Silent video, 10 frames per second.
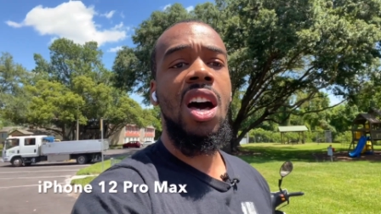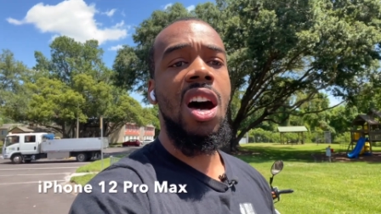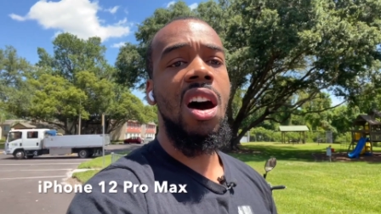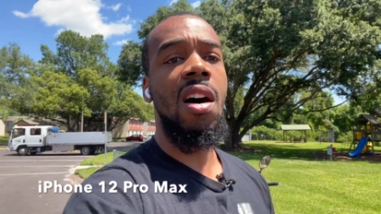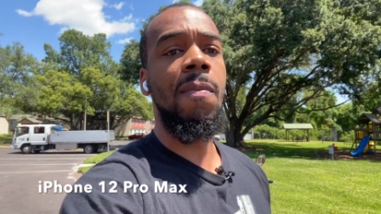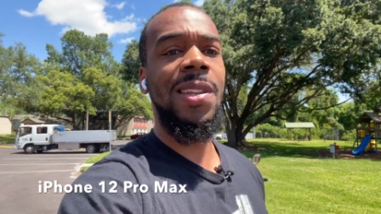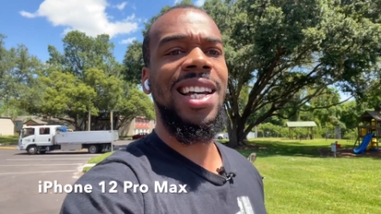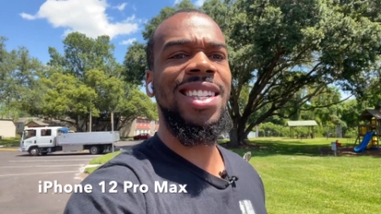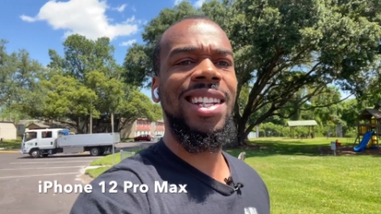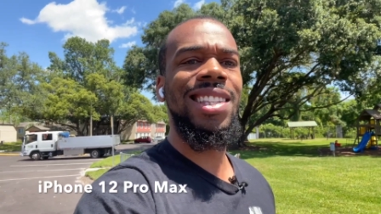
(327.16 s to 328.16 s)
Like I
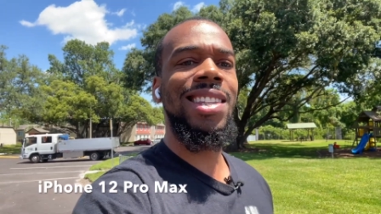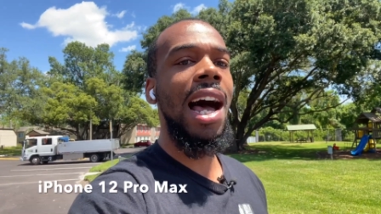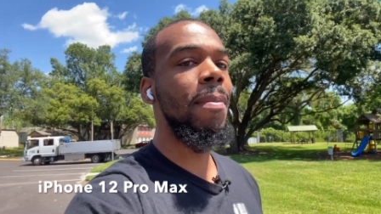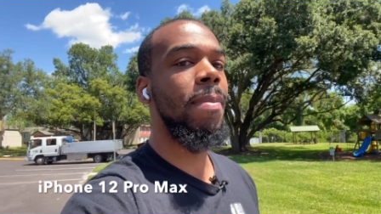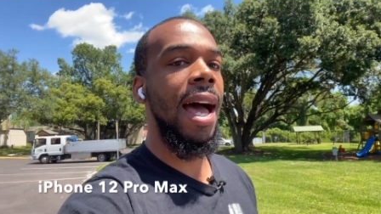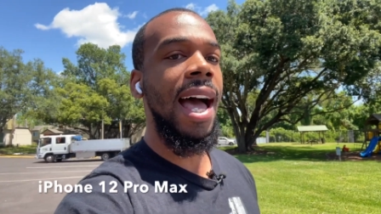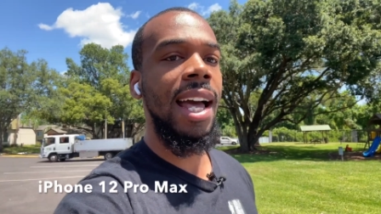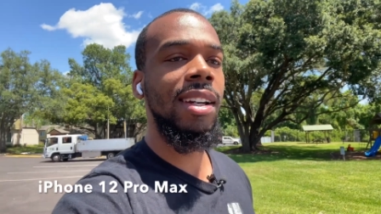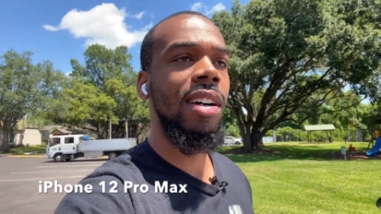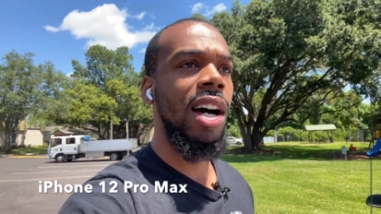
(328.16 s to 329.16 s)
said, it's not
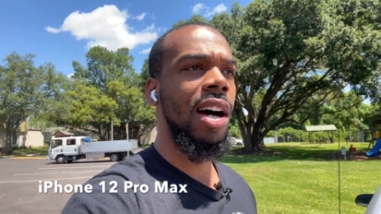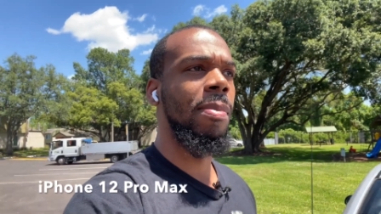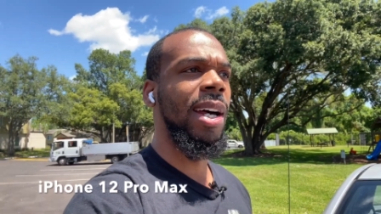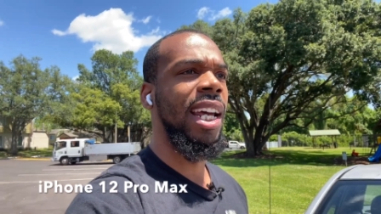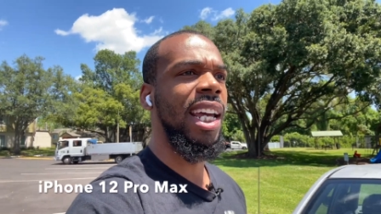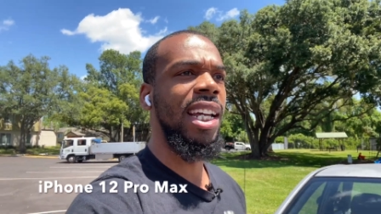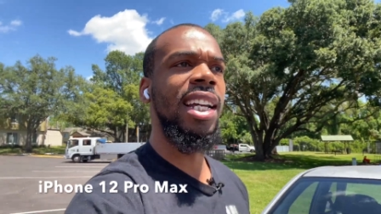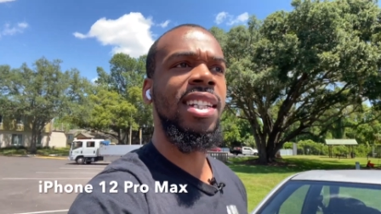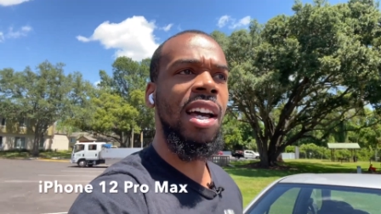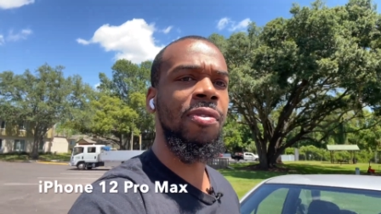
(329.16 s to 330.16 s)
bad, but
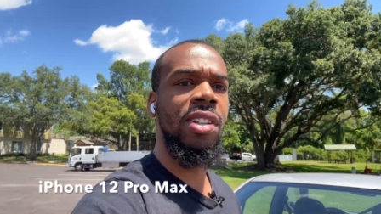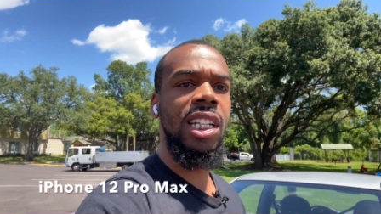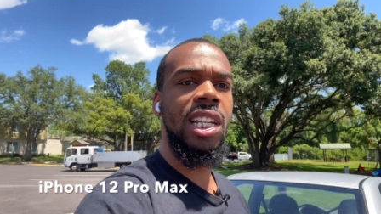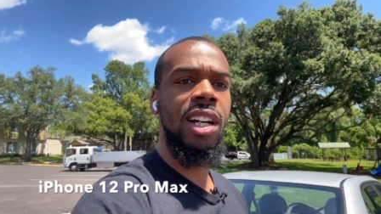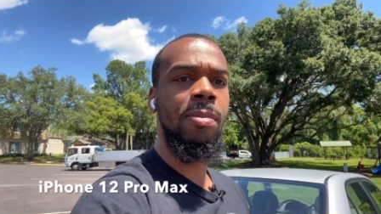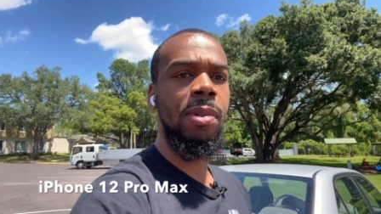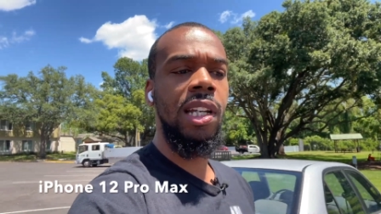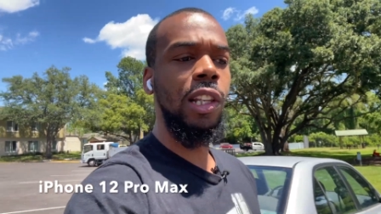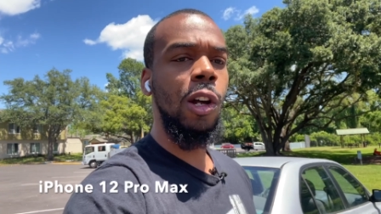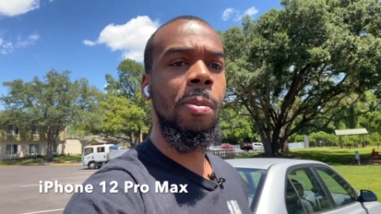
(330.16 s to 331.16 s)
it definitely could be a
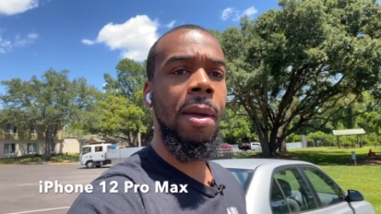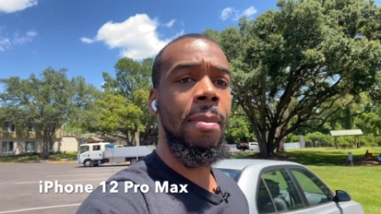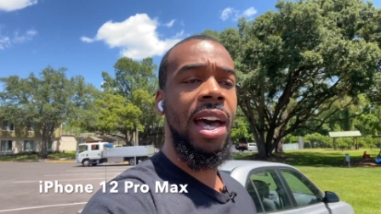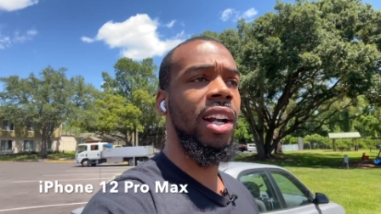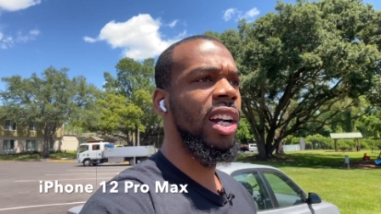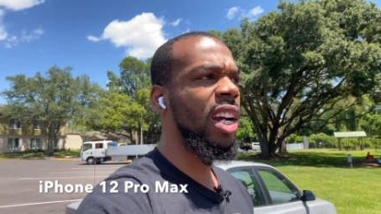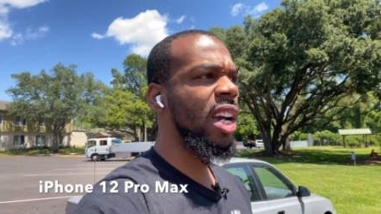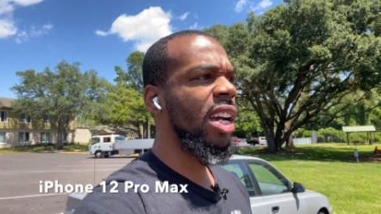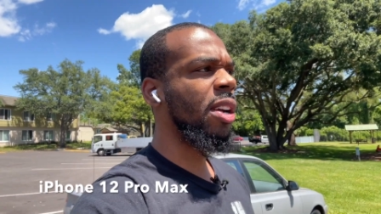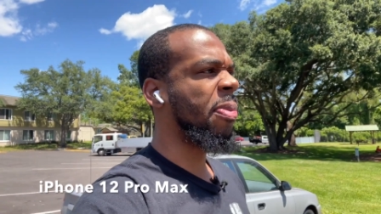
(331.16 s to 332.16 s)
little bit better.
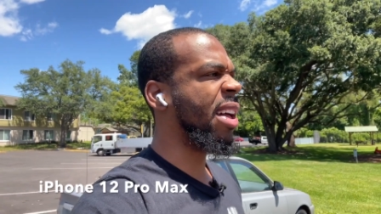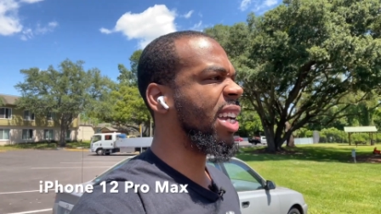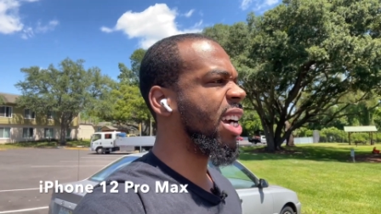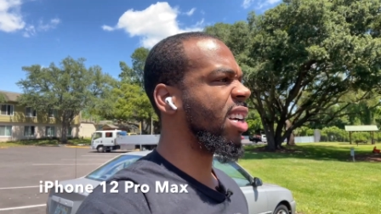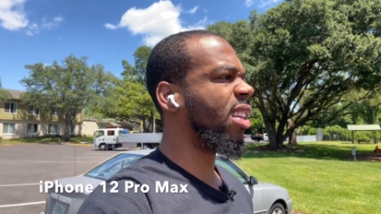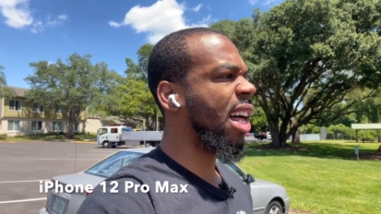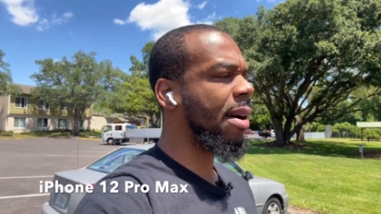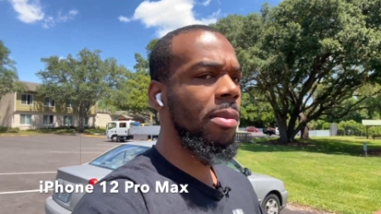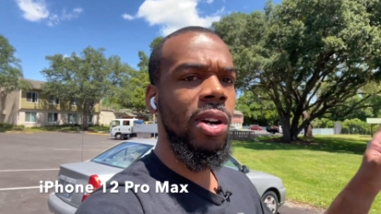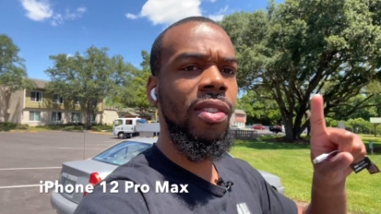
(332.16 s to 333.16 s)
You're probably hearing a lot
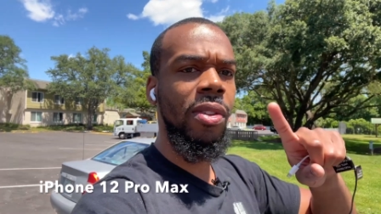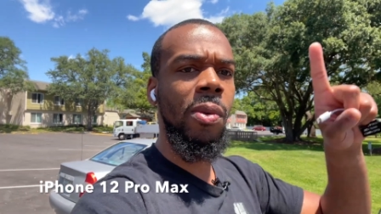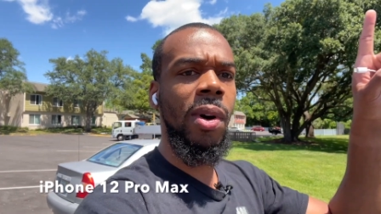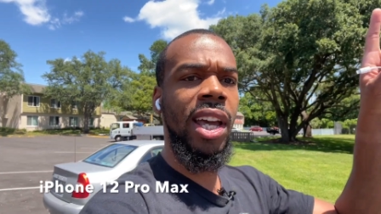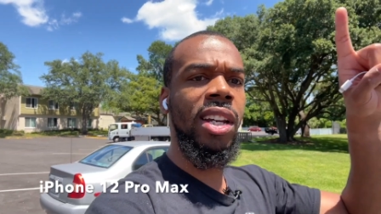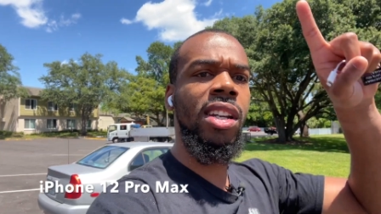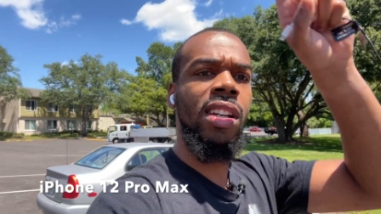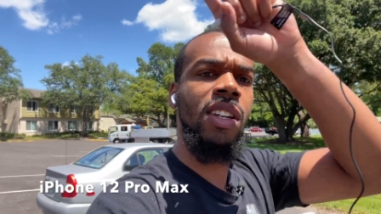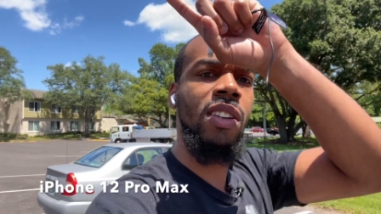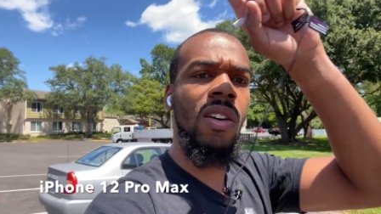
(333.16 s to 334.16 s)
more of the wind
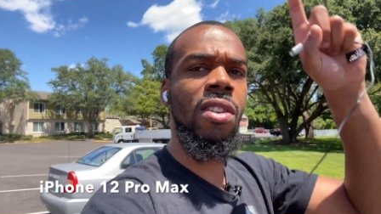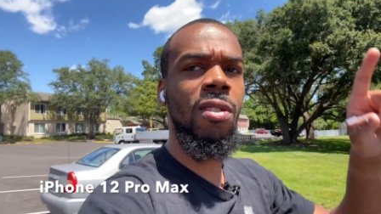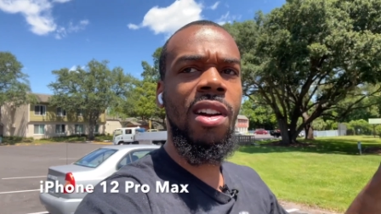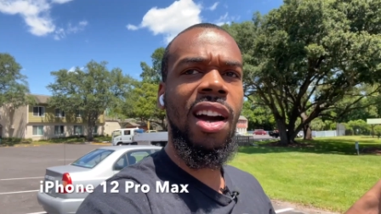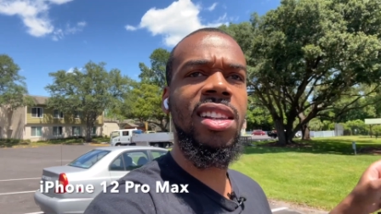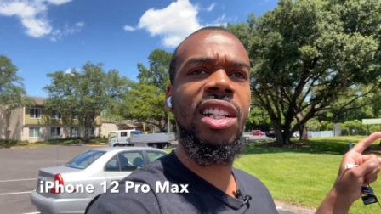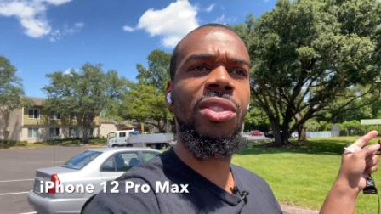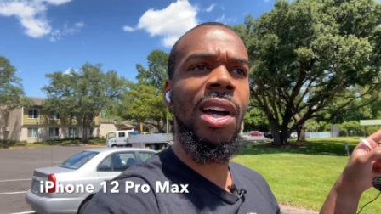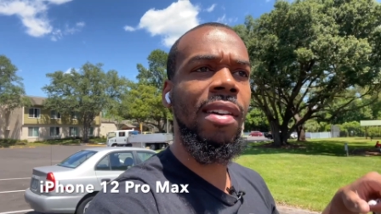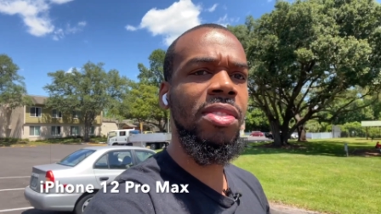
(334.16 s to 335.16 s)
going around because I do
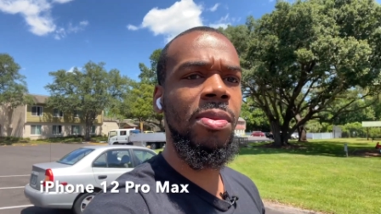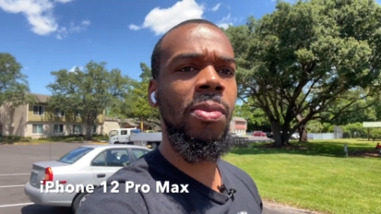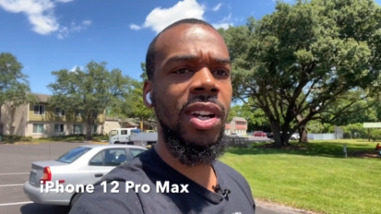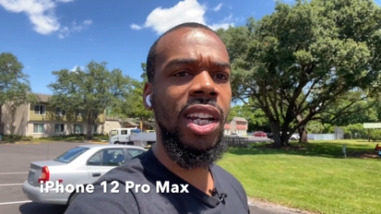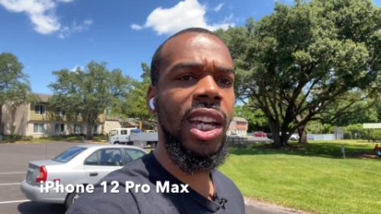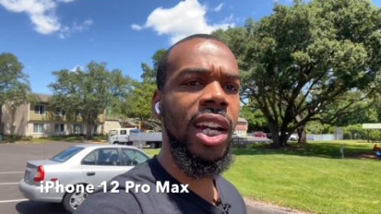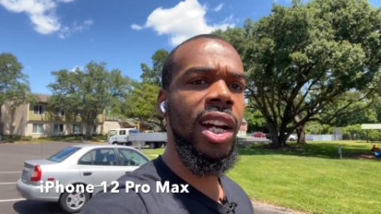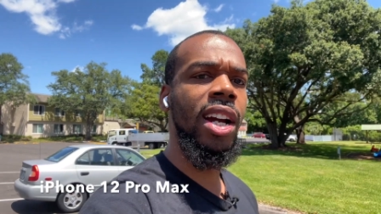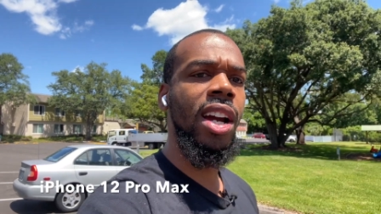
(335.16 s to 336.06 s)
have some wind here.